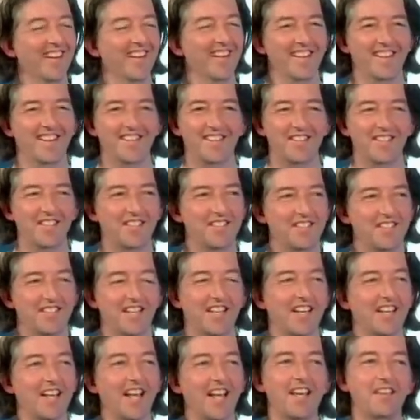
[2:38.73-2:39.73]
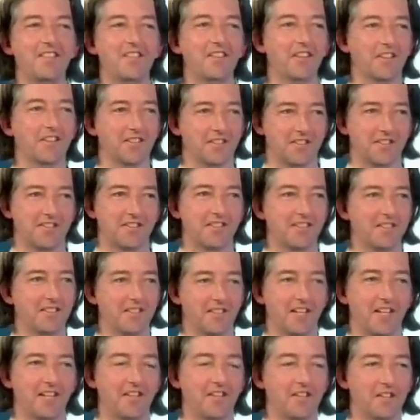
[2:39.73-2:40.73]
it's just like endless
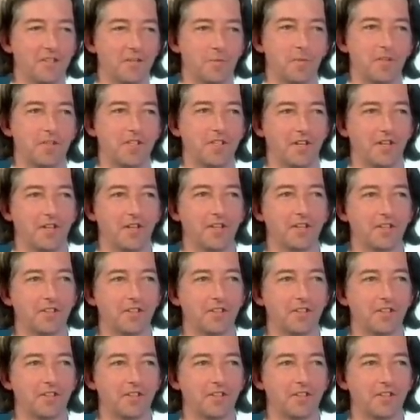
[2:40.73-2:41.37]
material.